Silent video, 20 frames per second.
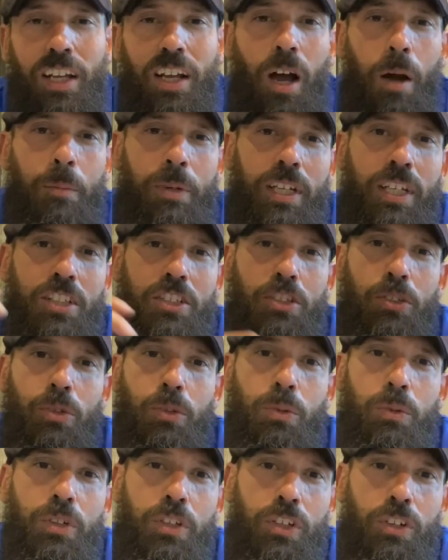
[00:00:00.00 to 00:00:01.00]
coming
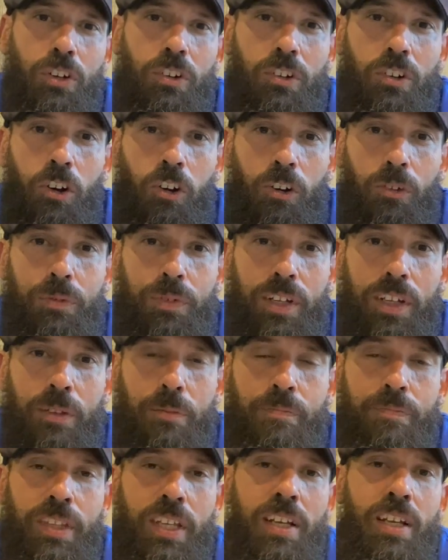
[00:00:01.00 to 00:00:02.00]
into your RV.
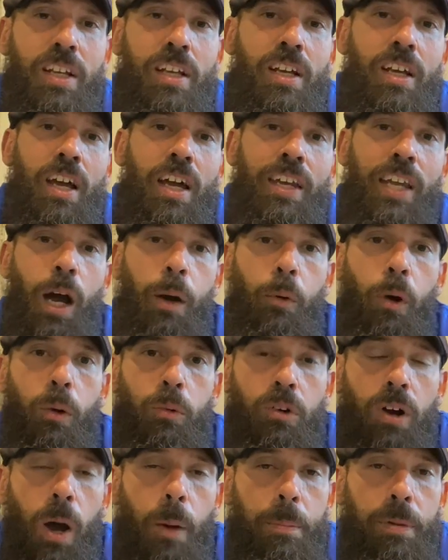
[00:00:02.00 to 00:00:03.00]
Now while
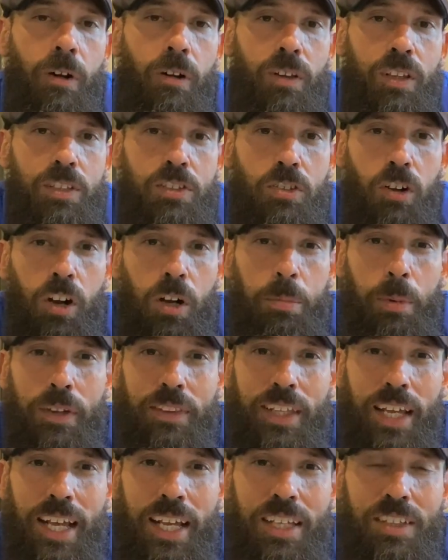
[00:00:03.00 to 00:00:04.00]
we're up here, let's talk about
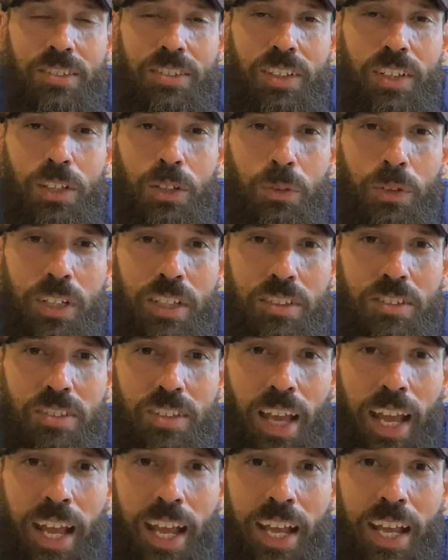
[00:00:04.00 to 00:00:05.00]
the AC units.
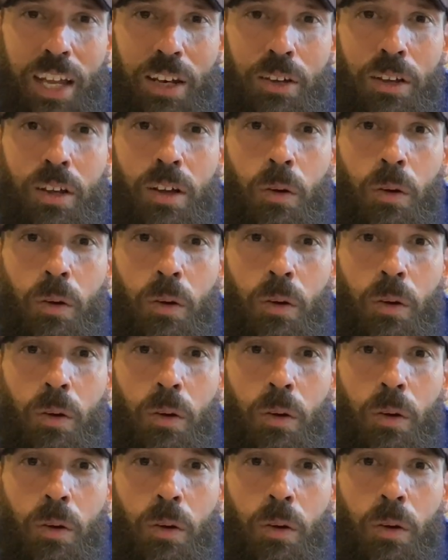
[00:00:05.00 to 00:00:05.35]
And